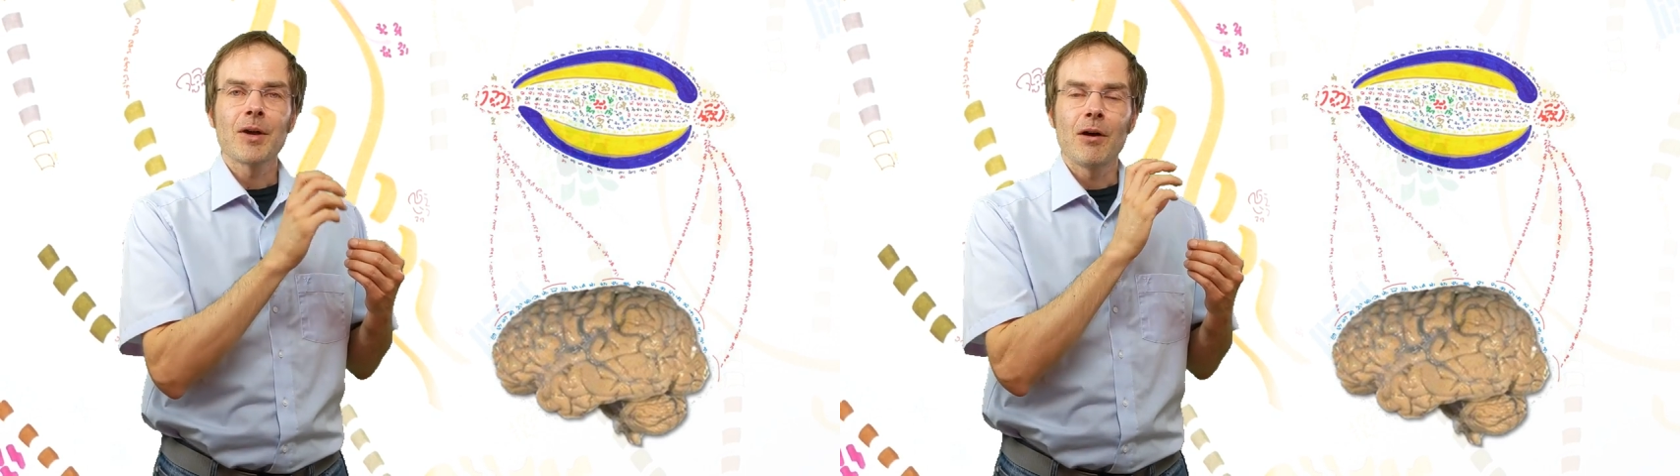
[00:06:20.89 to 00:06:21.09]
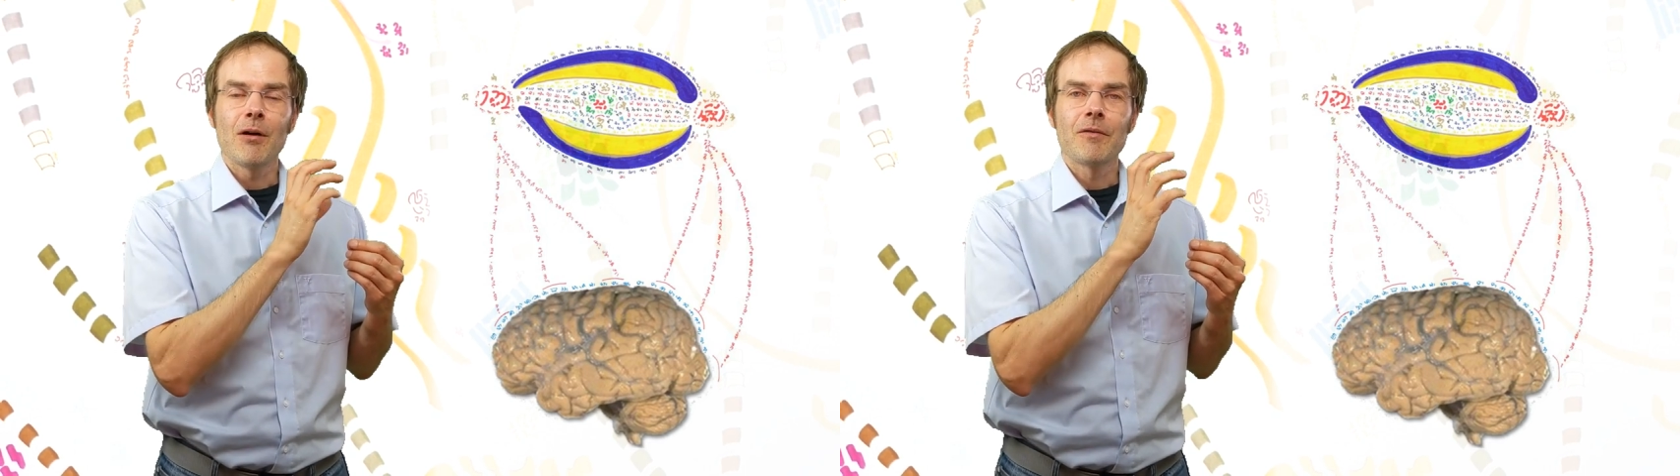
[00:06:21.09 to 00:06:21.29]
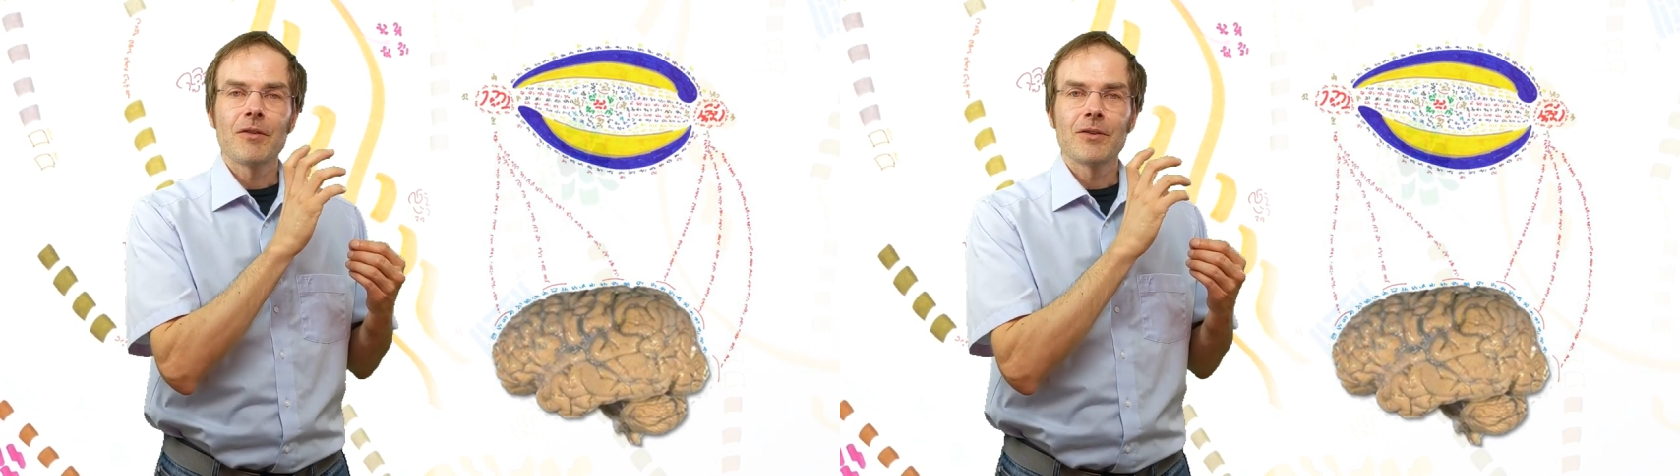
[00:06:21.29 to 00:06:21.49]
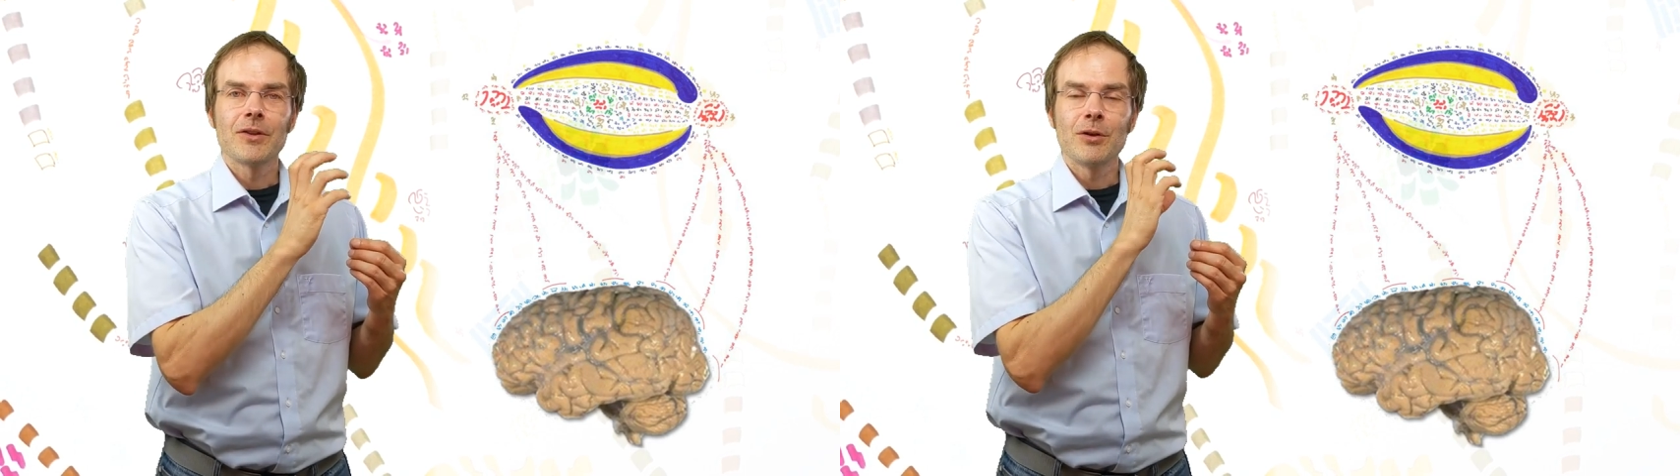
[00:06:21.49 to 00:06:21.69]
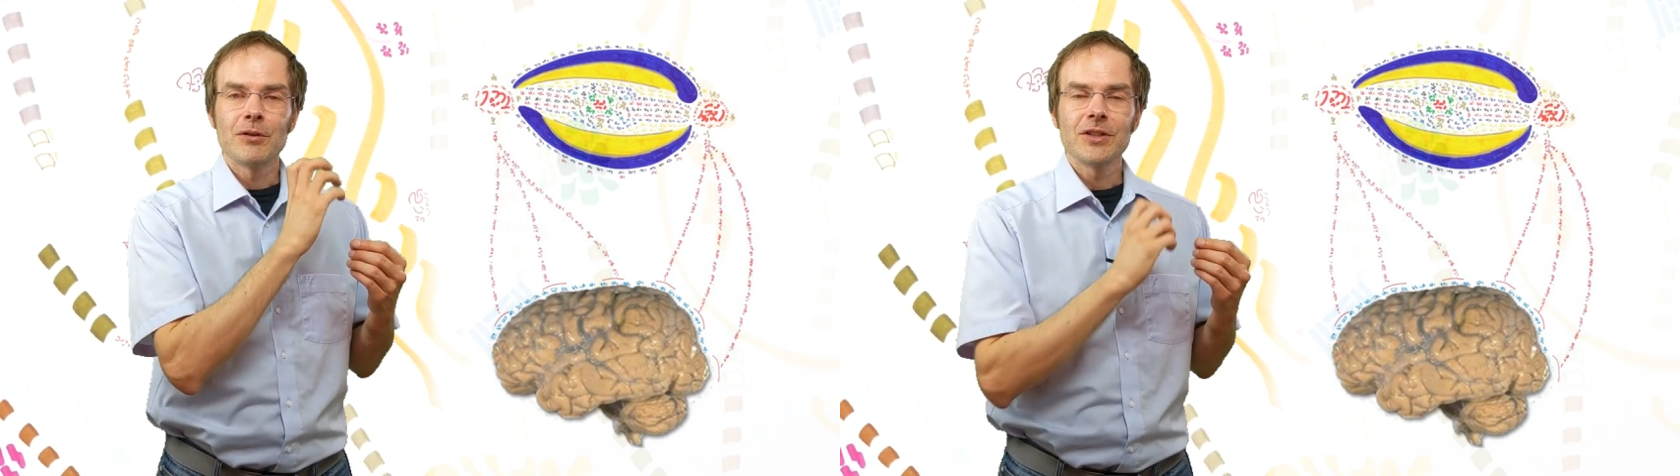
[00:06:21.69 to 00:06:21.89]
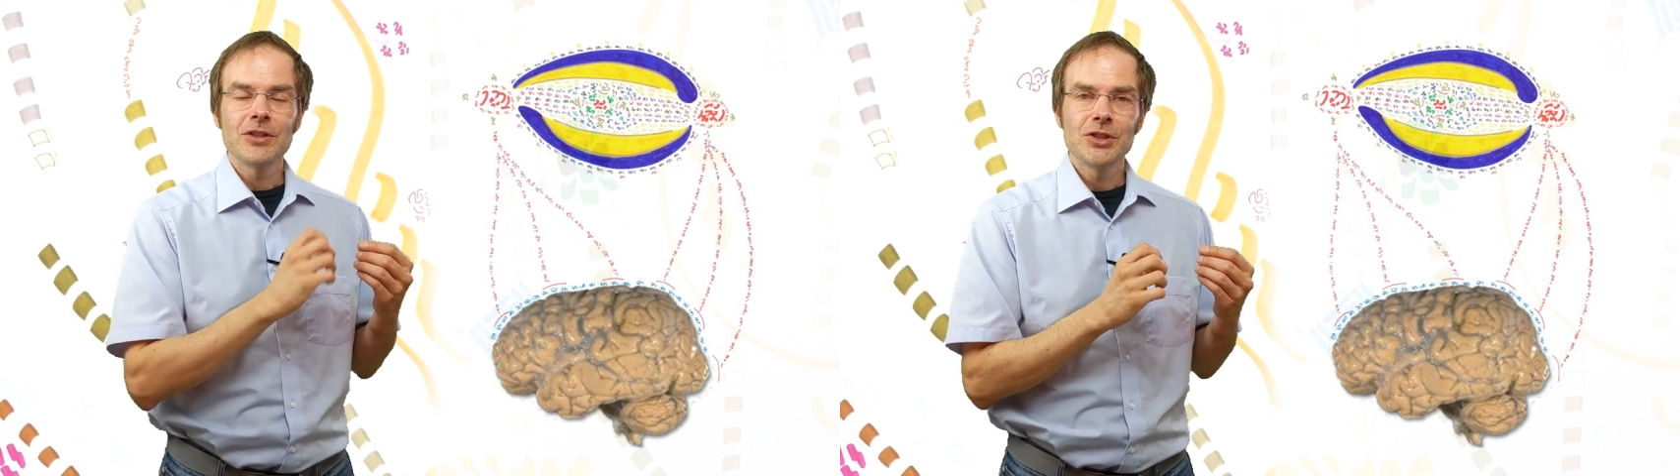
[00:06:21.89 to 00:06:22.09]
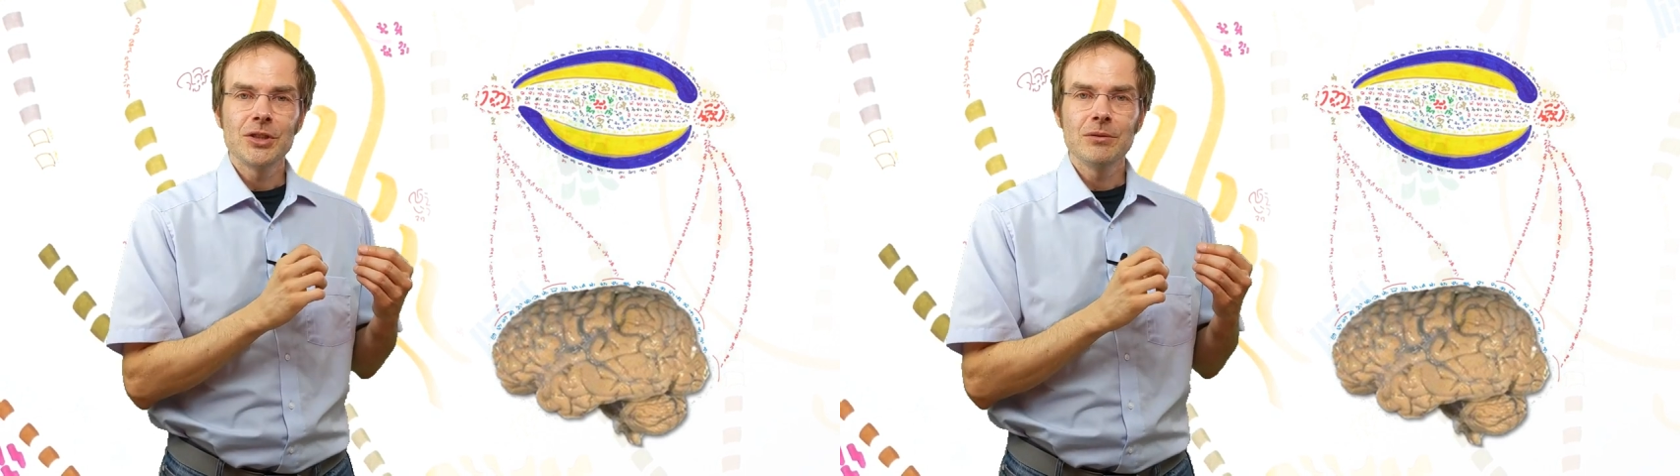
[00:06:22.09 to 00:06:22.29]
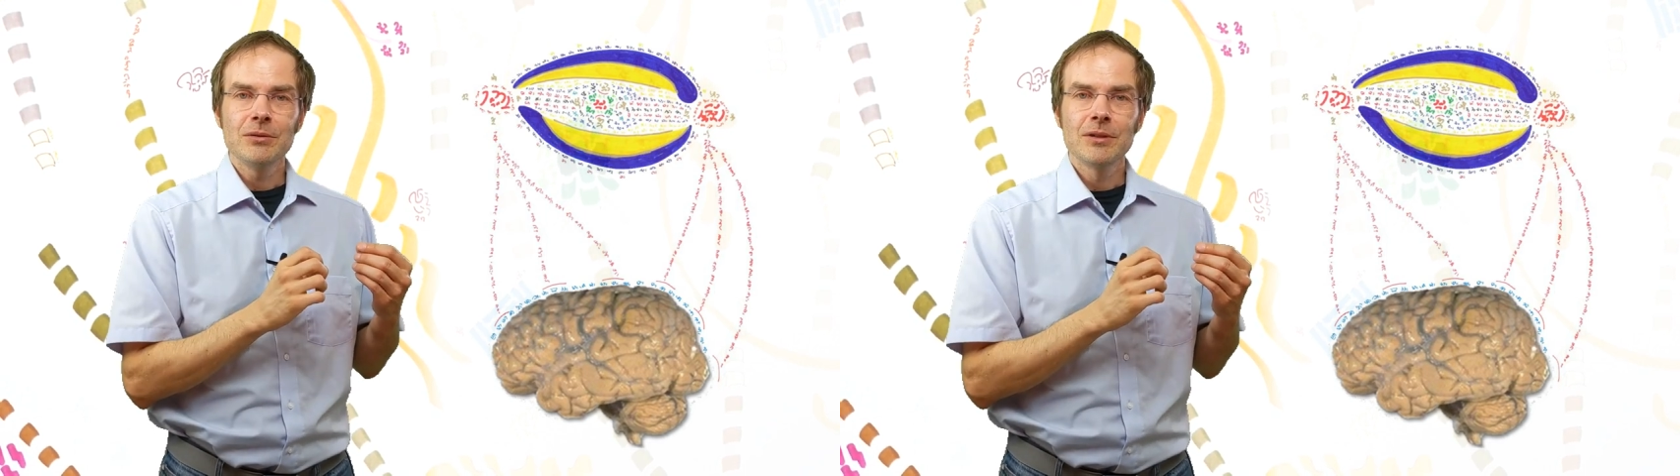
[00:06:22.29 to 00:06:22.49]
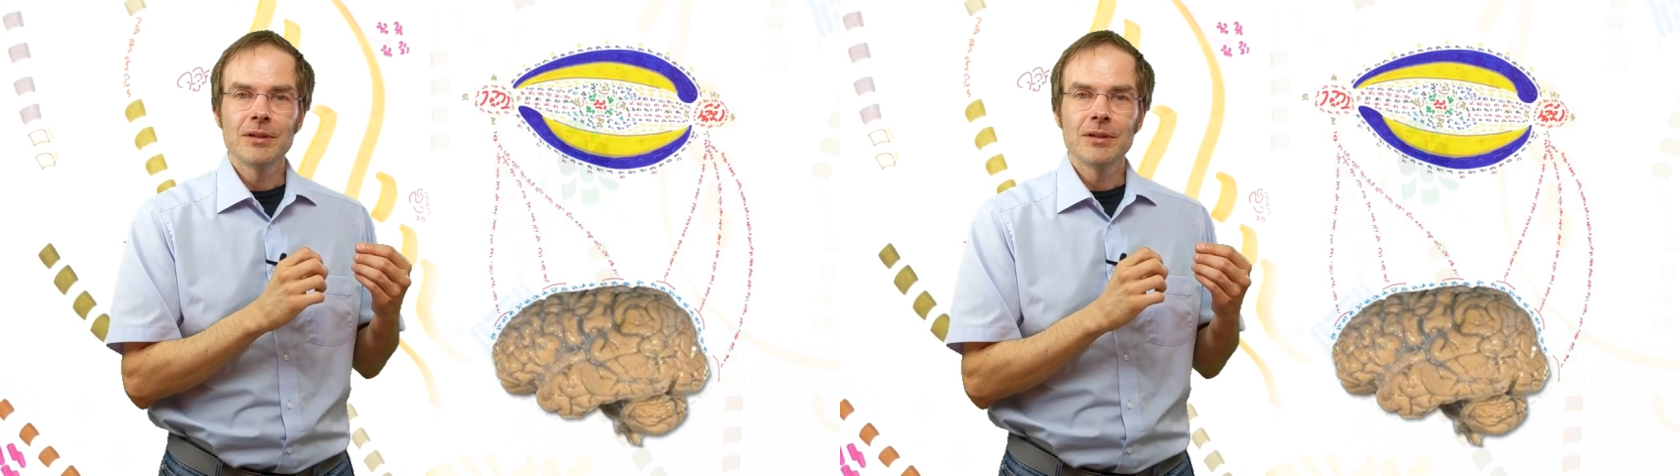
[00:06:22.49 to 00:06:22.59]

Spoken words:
of the nerve tissue,